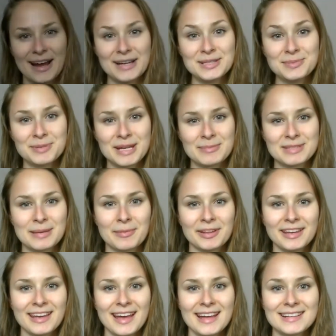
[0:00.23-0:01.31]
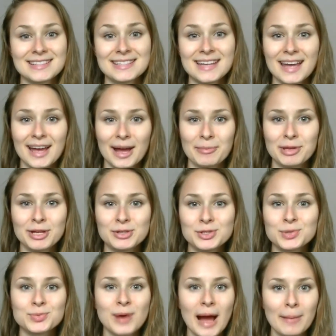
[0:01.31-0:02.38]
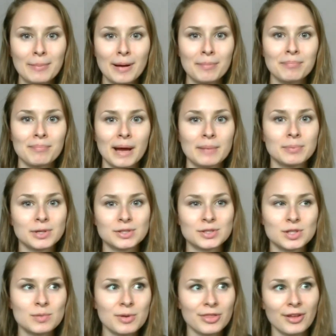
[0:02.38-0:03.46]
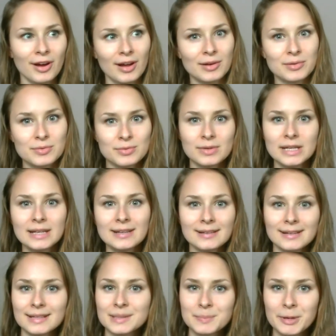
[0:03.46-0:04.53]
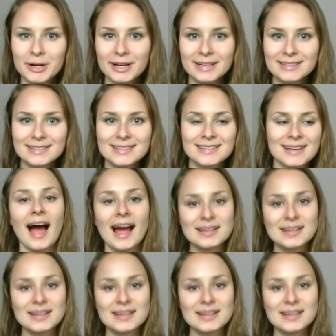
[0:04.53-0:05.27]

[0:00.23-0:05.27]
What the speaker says: guys, my name is Emily, and today I'm here to wrap up my BookTubeAthon reading experience.